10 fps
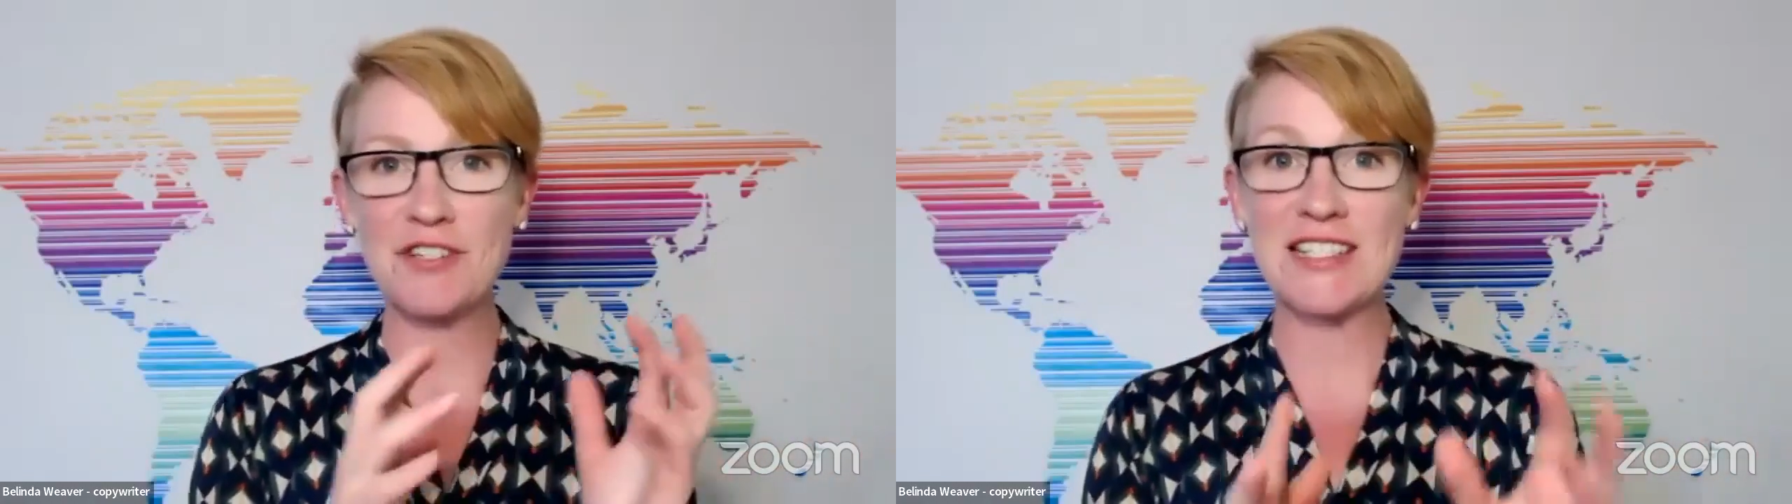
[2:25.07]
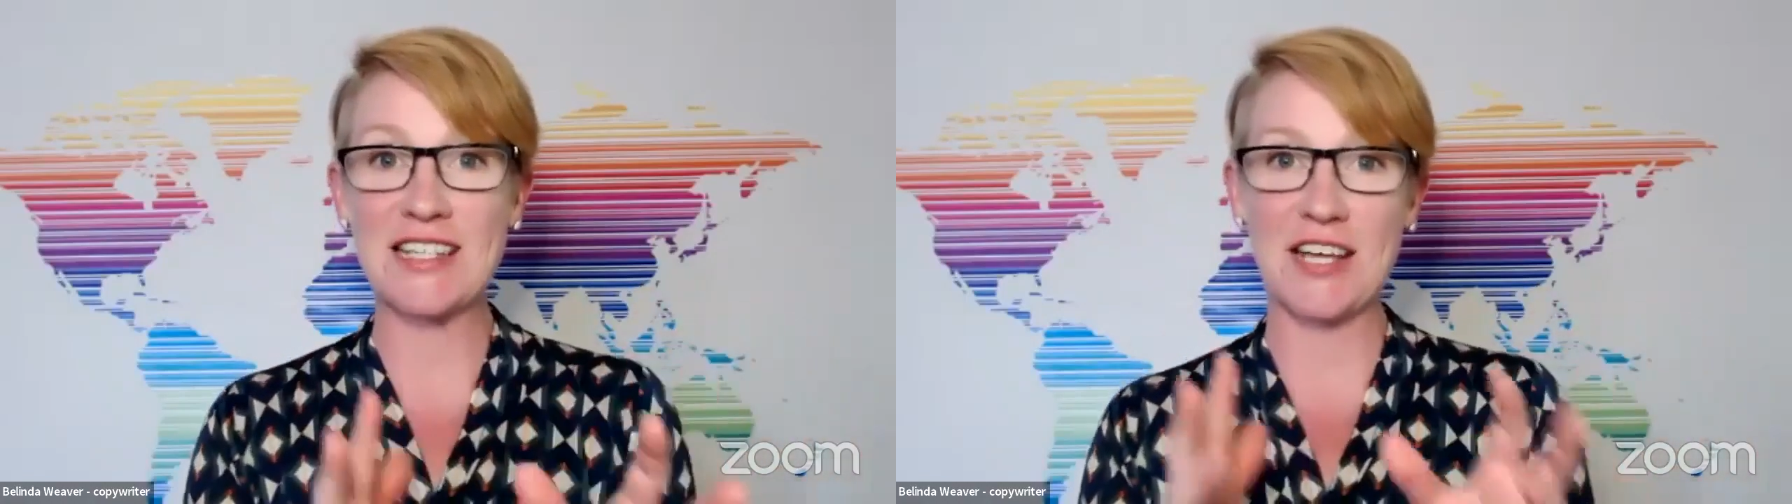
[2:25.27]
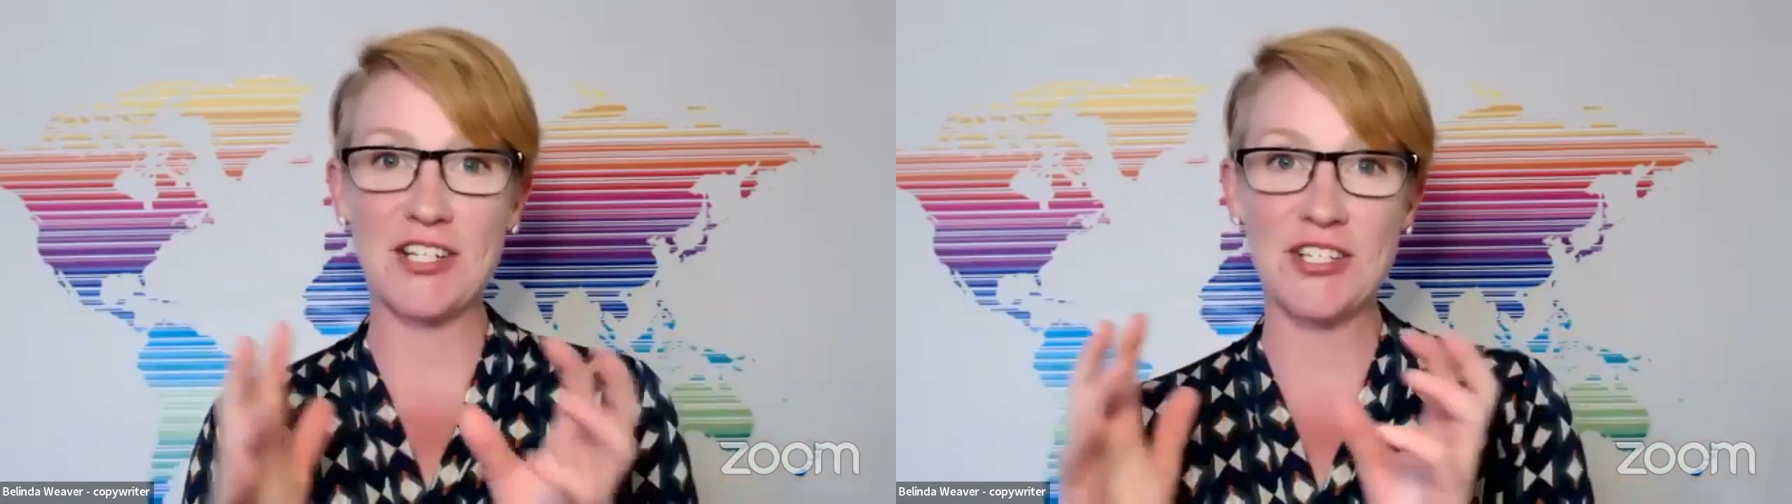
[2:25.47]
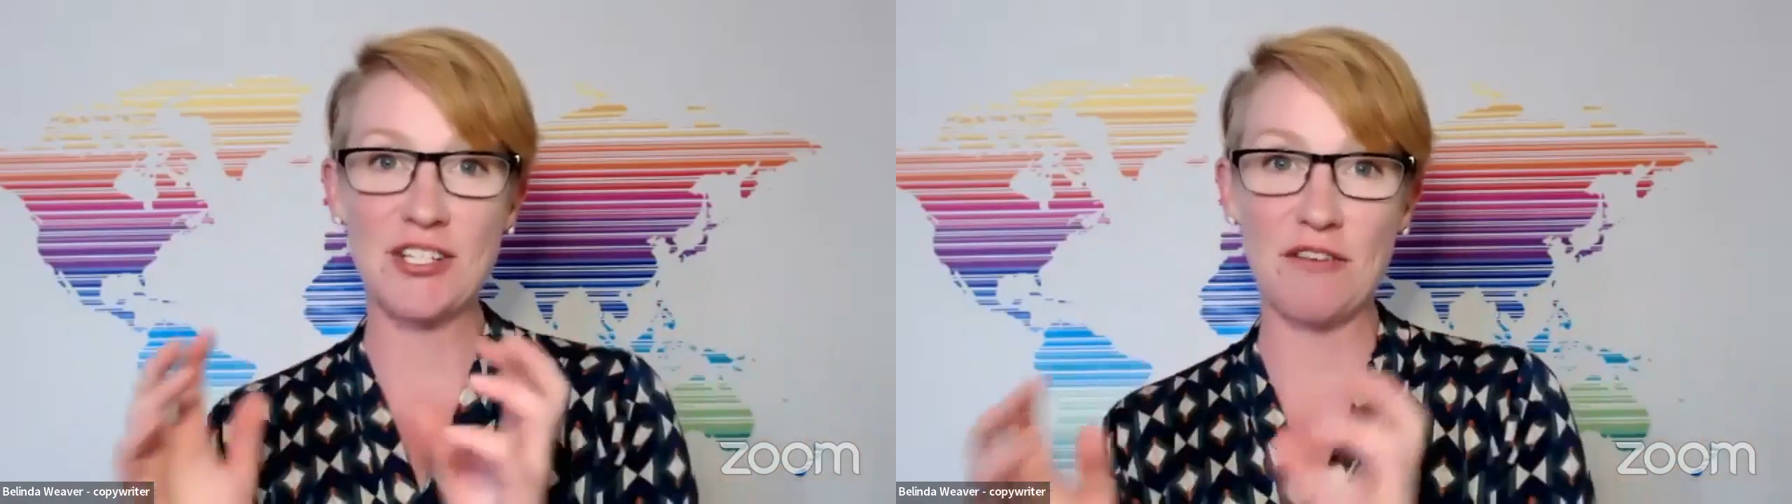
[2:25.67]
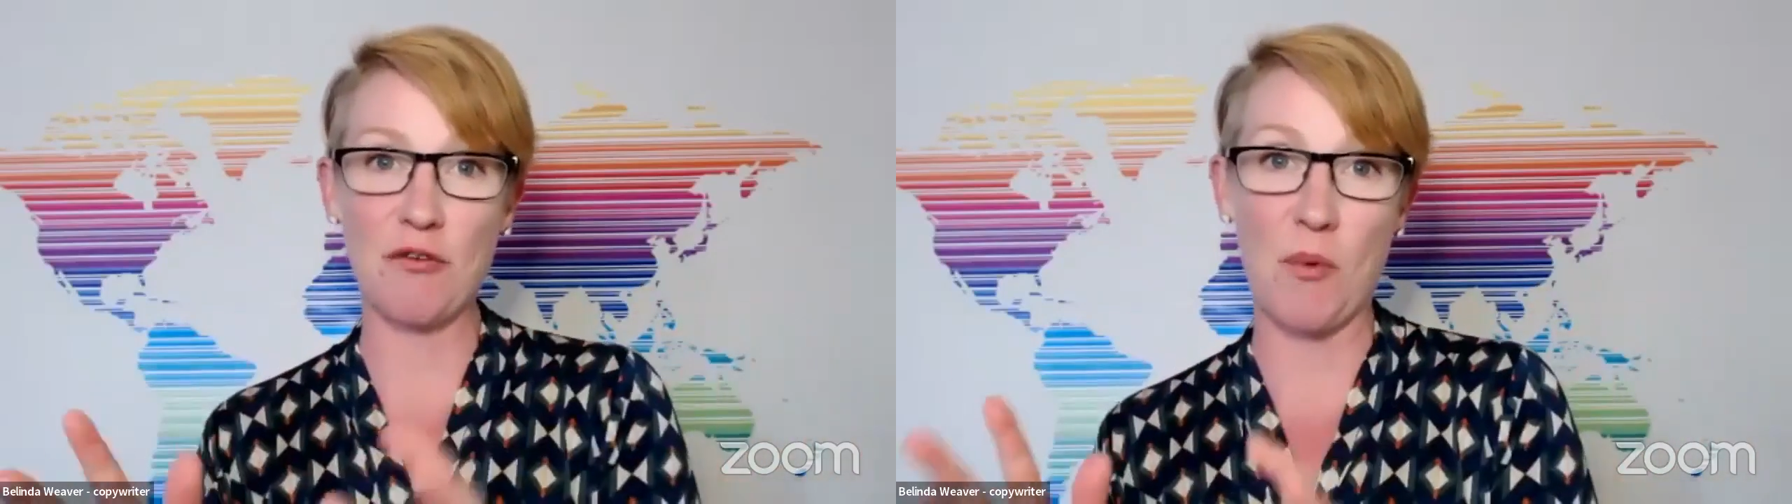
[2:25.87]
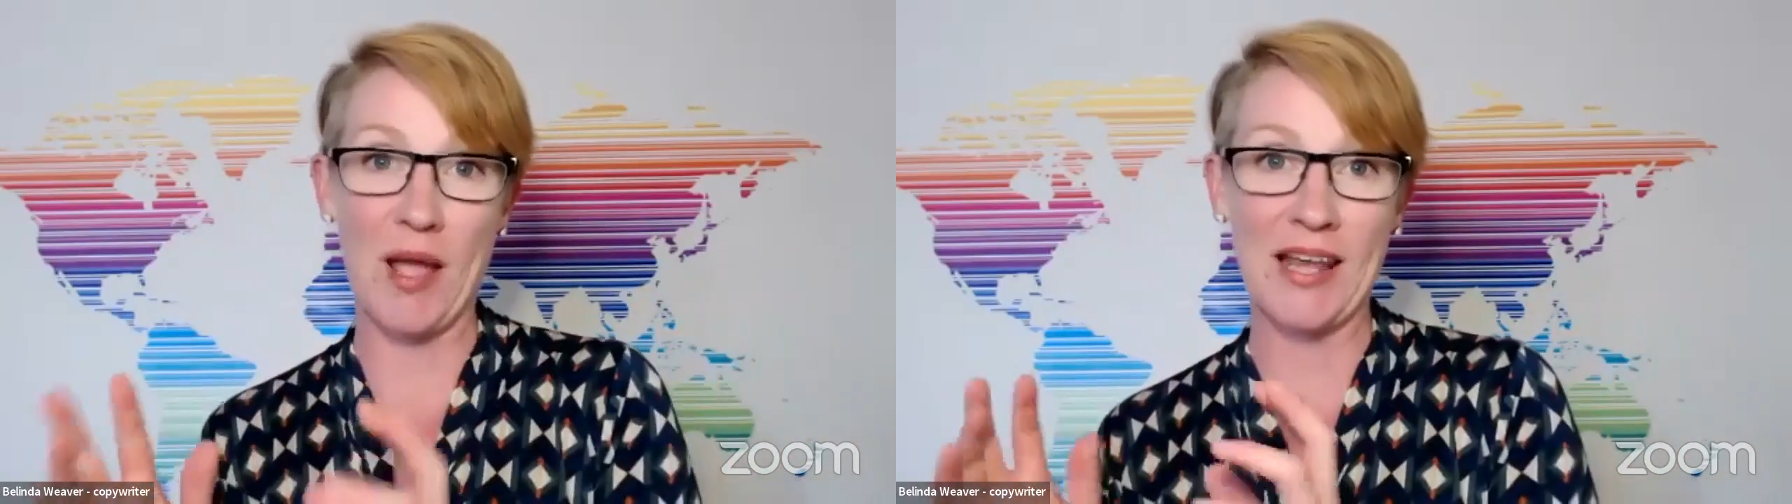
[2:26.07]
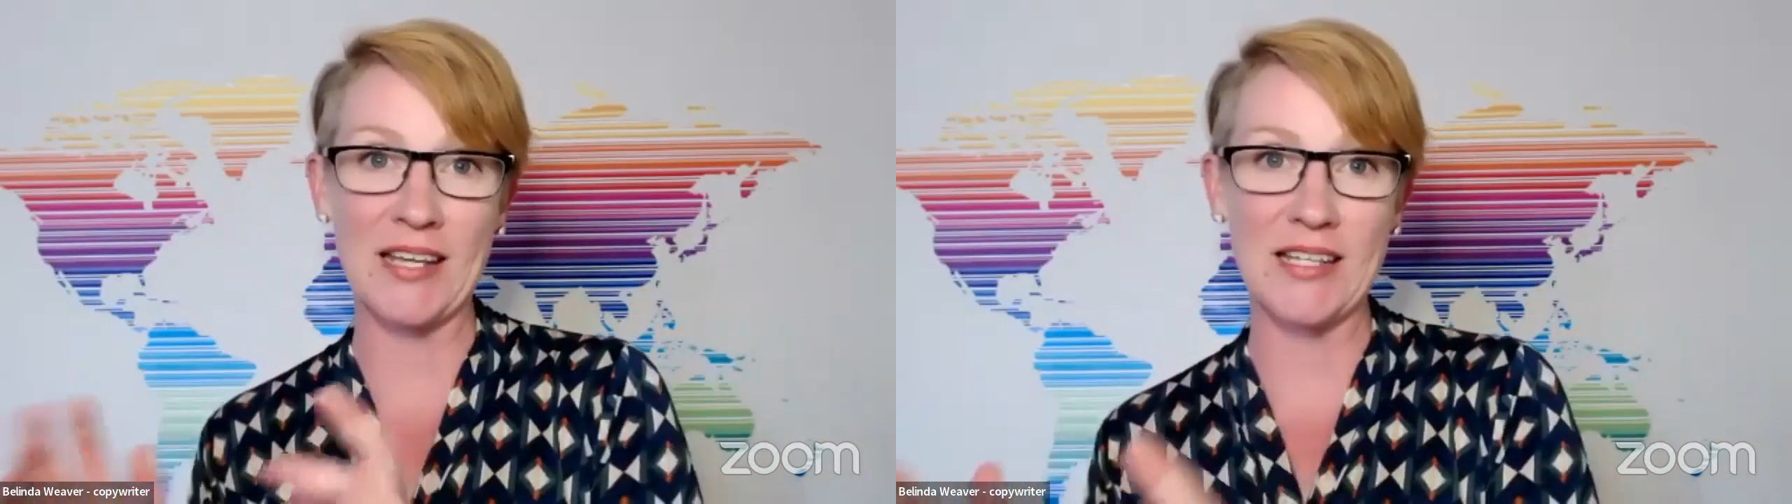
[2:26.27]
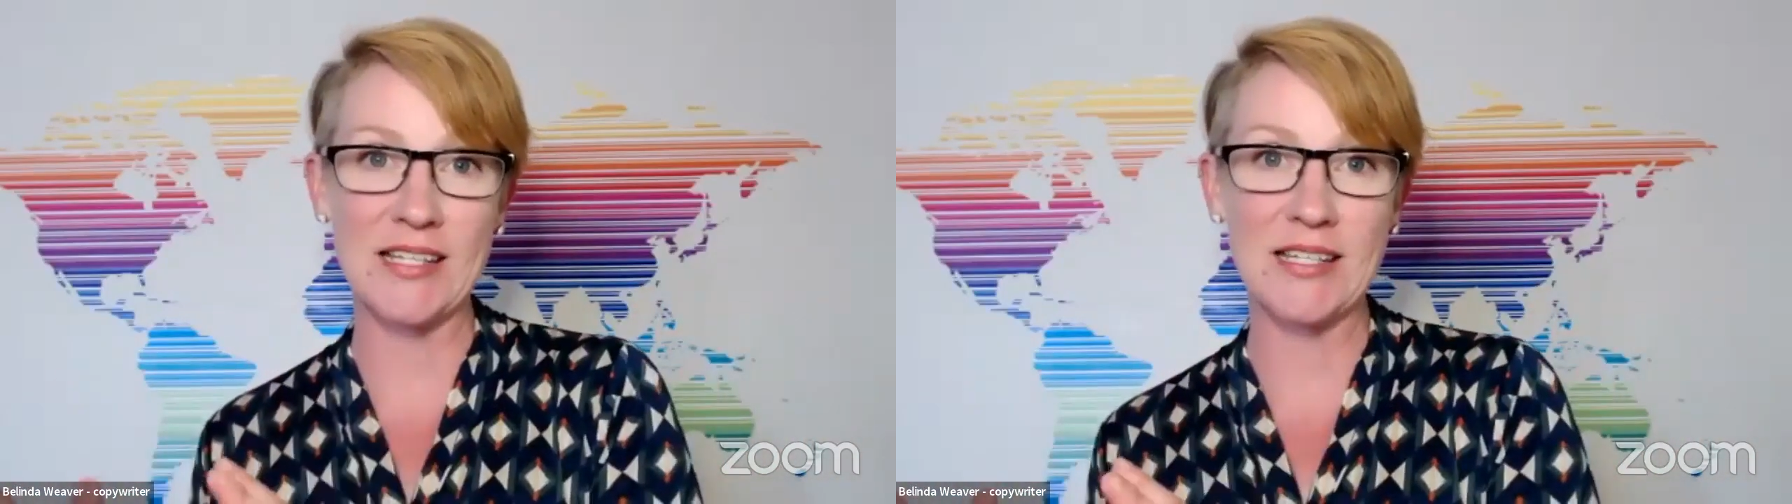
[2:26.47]
stages of
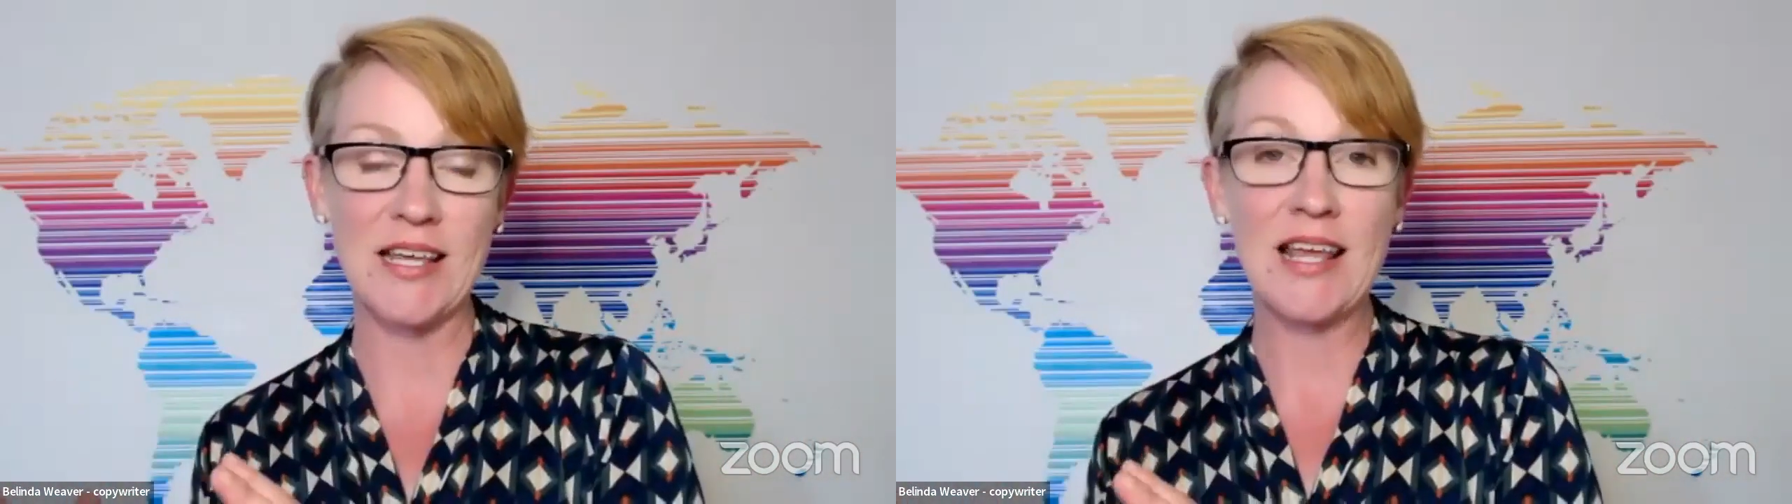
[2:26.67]
awareness